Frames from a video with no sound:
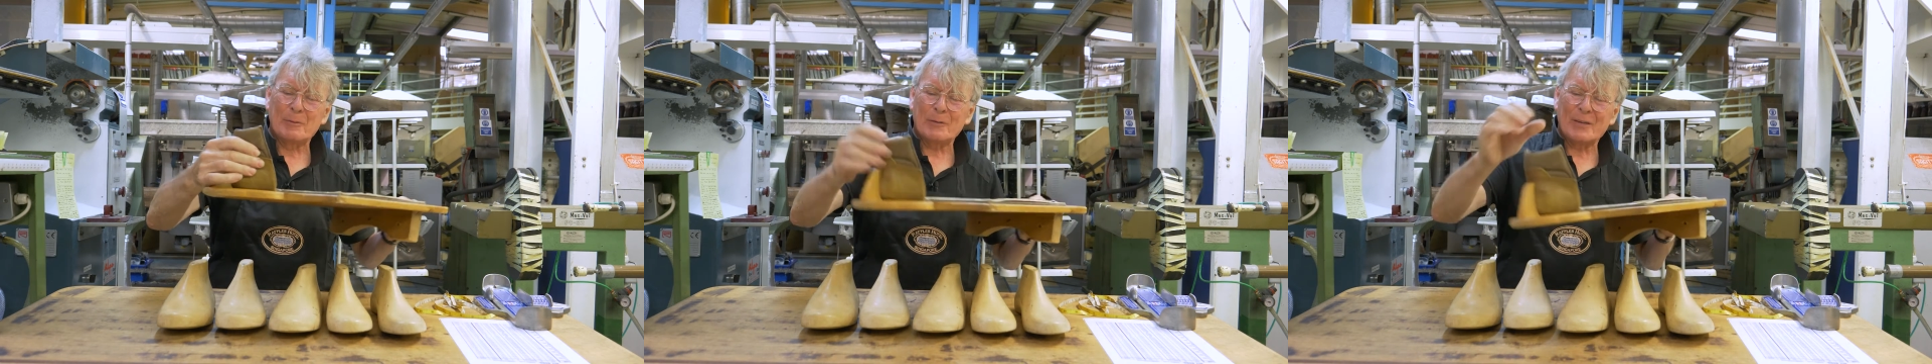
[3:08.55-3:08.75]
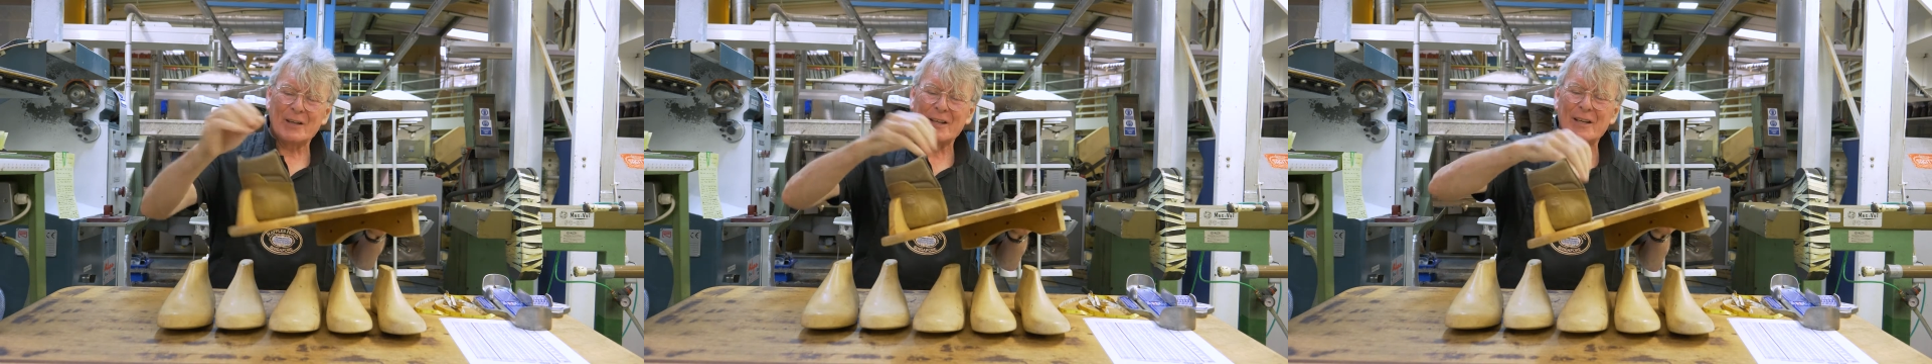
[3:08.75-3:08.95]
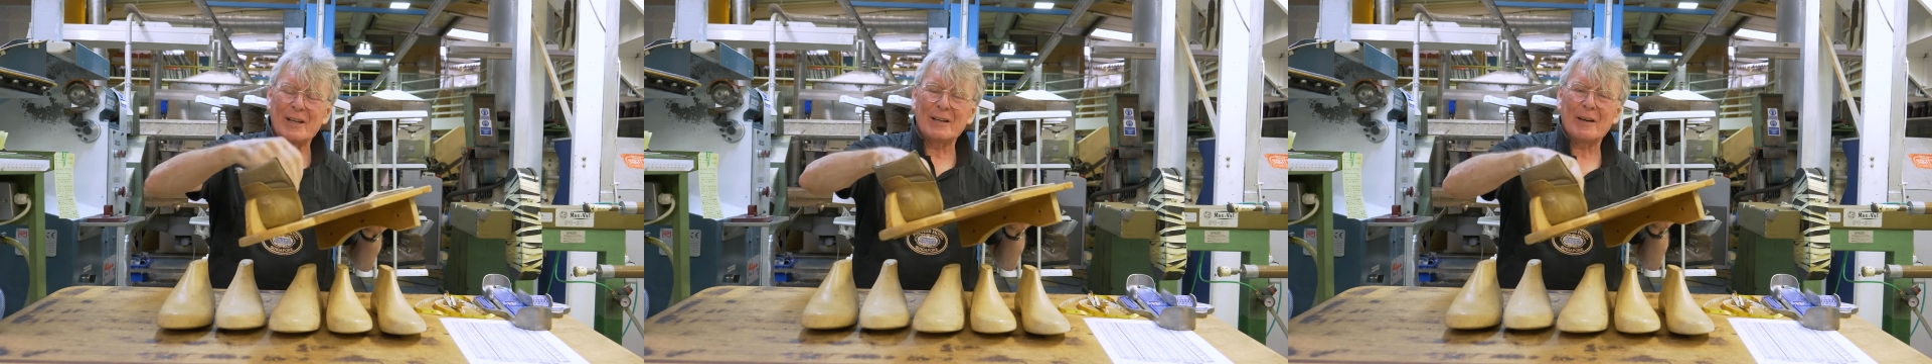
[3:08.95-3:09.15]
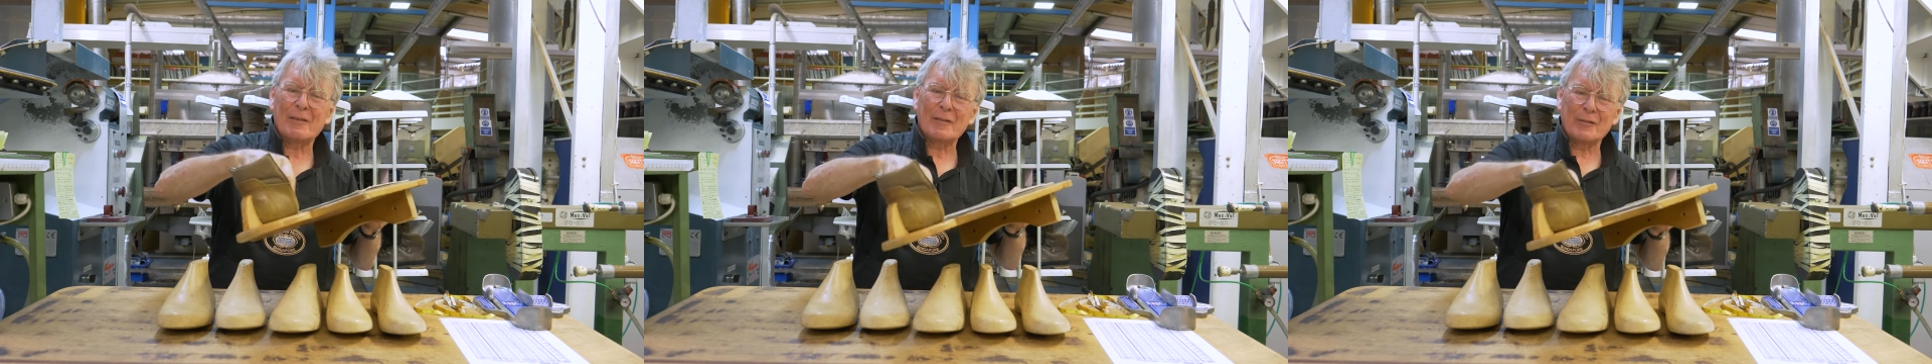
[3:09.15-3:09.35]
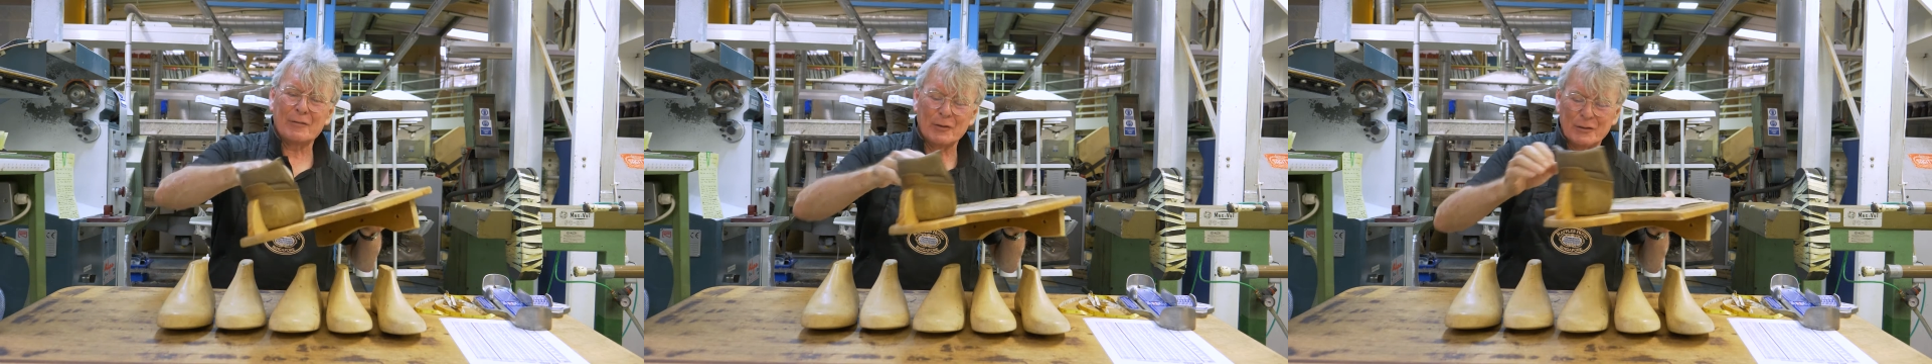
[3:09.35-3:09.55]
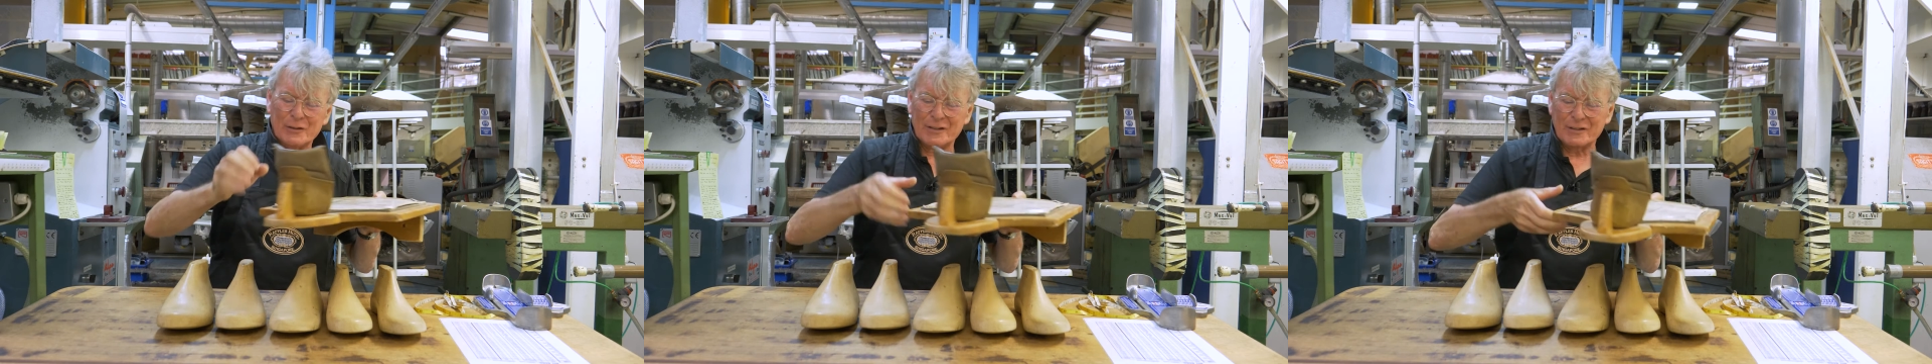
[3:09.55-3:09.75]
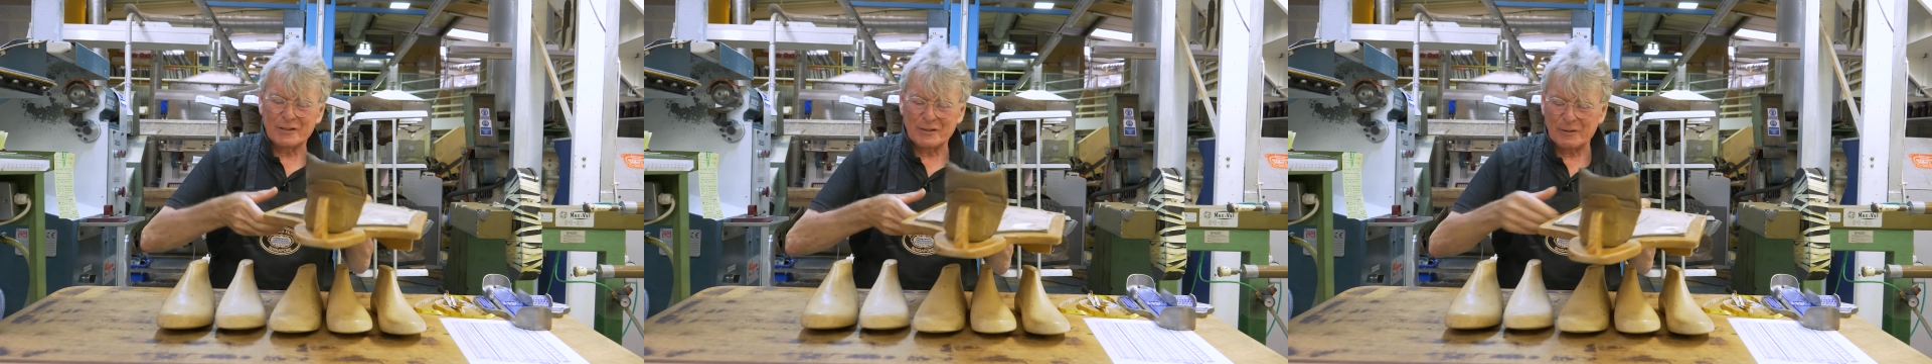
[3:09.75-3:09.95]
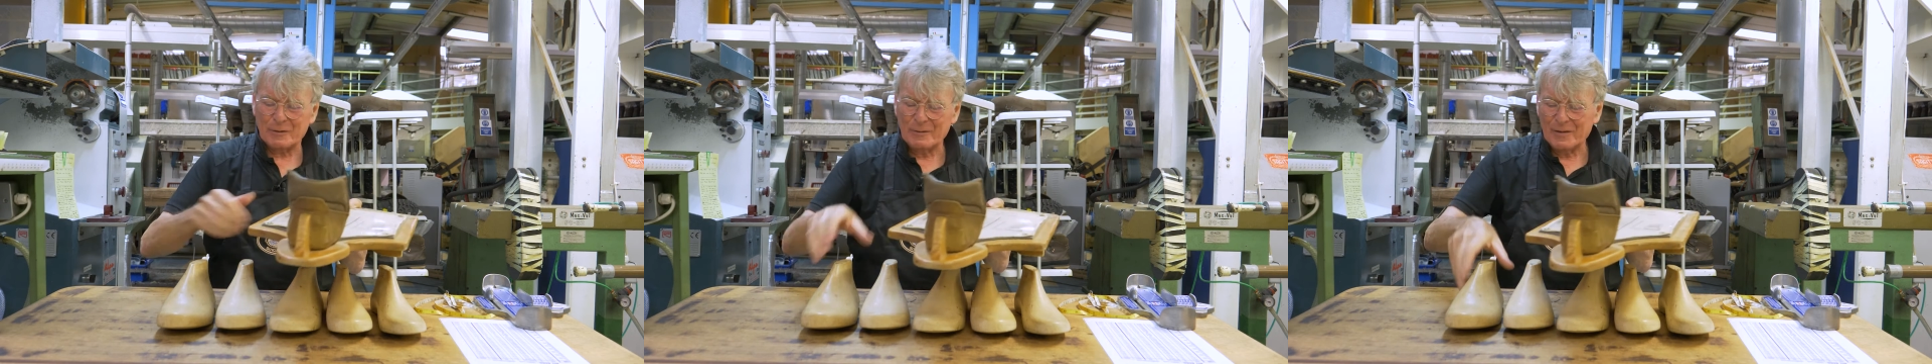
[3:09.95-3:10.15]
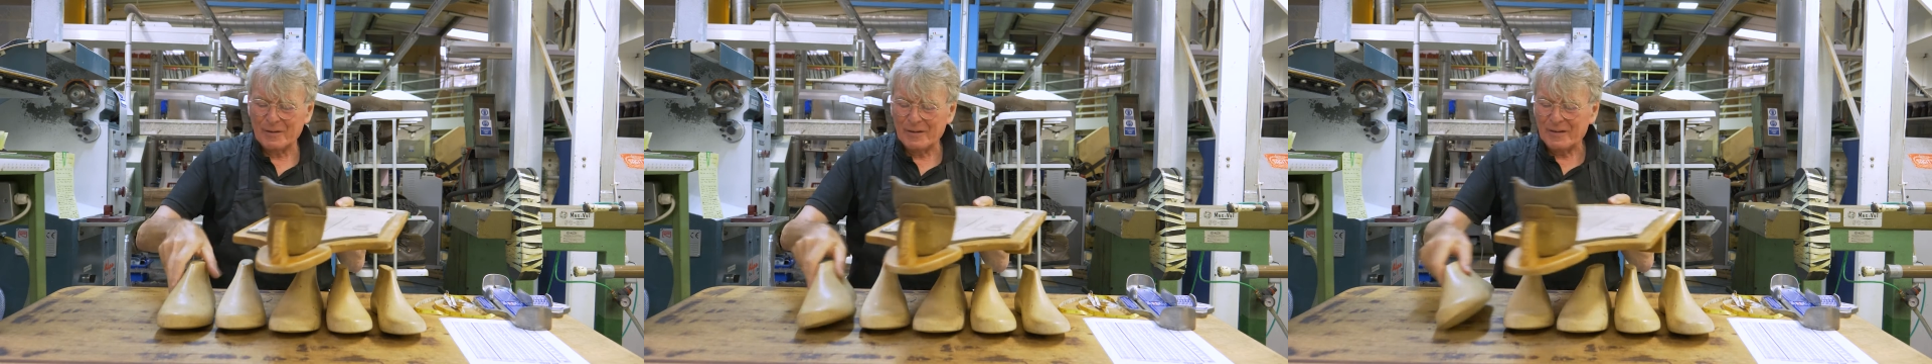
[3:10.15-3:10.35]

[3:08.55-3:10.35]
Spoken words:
put the heel of the foot into,